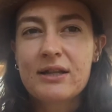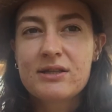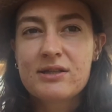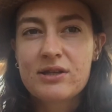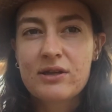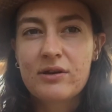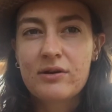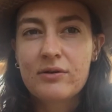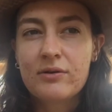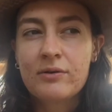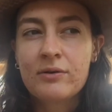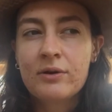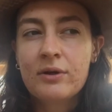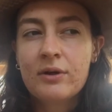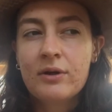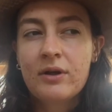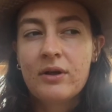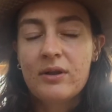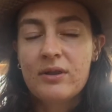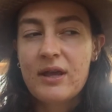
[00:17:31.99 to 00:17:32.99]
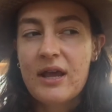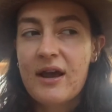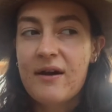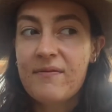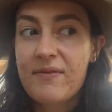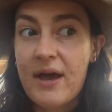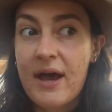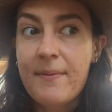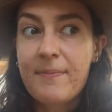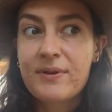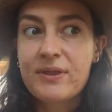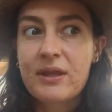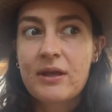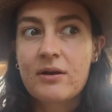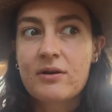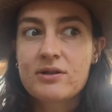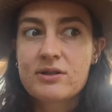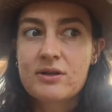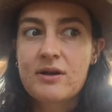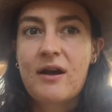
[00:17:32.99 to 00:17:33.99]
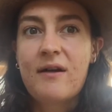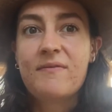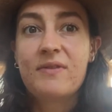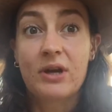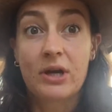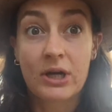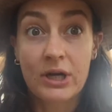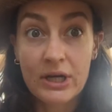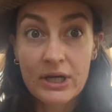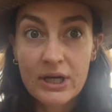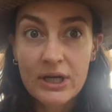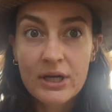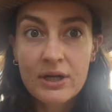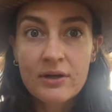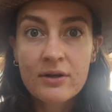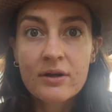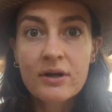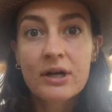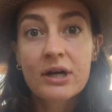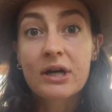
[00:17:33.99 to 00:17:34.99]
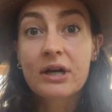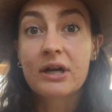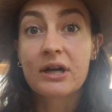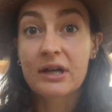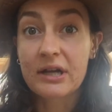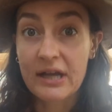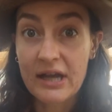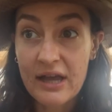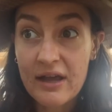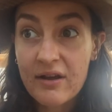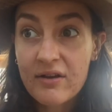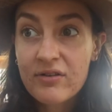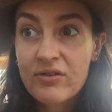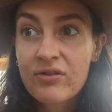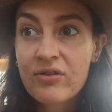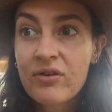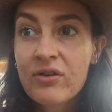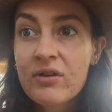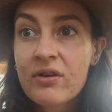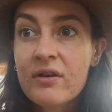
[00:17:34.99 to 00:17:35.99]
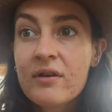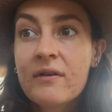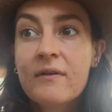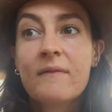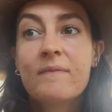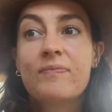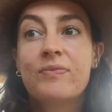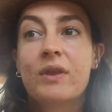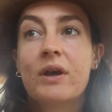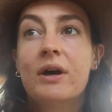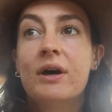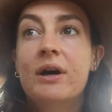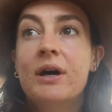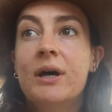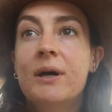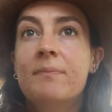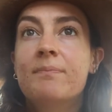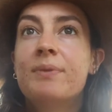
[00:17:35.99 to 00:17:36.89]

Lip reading: So they have that, but they also have the g, gerecht.